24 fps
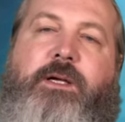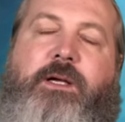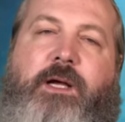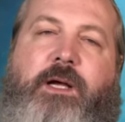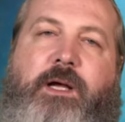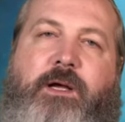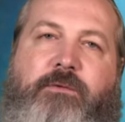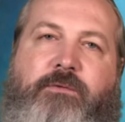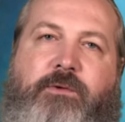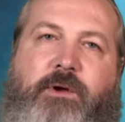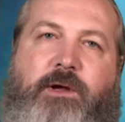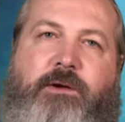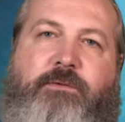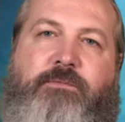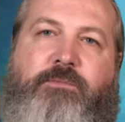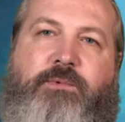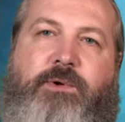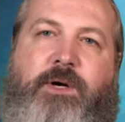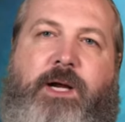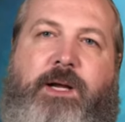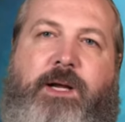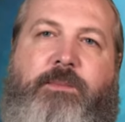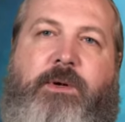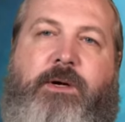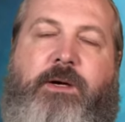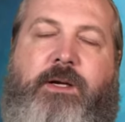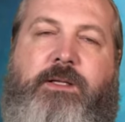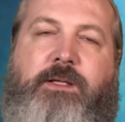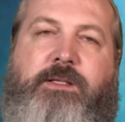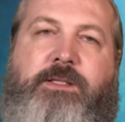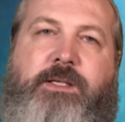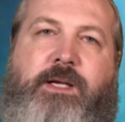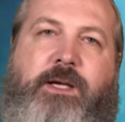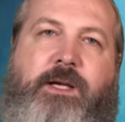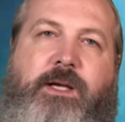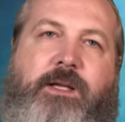of primary and
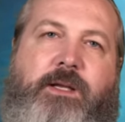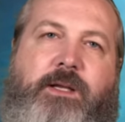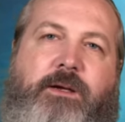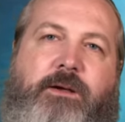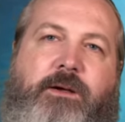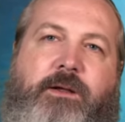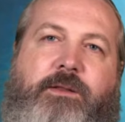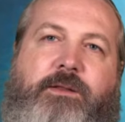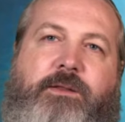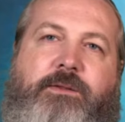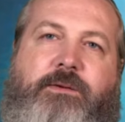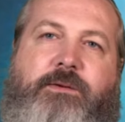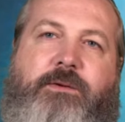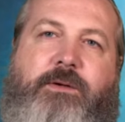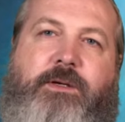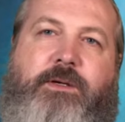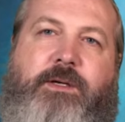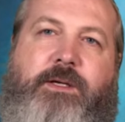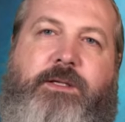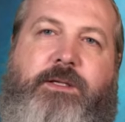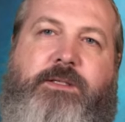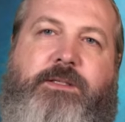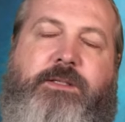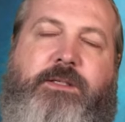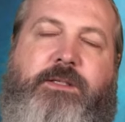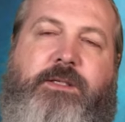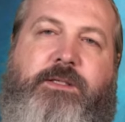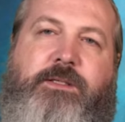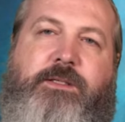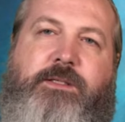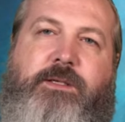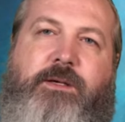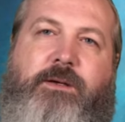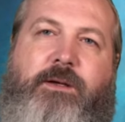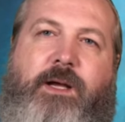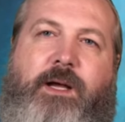secondary authorities. And
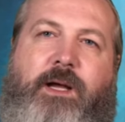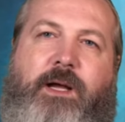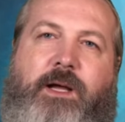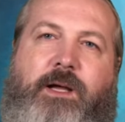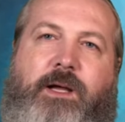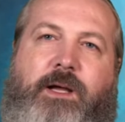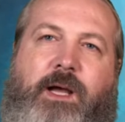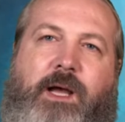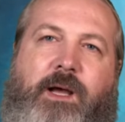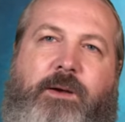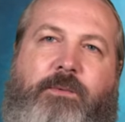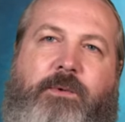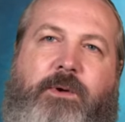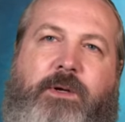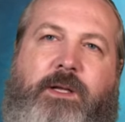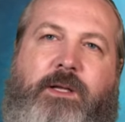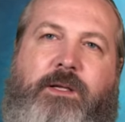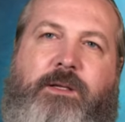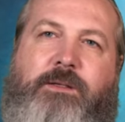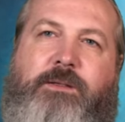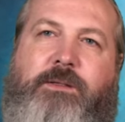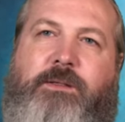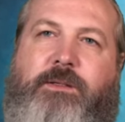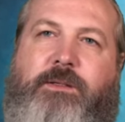so I wouldn't...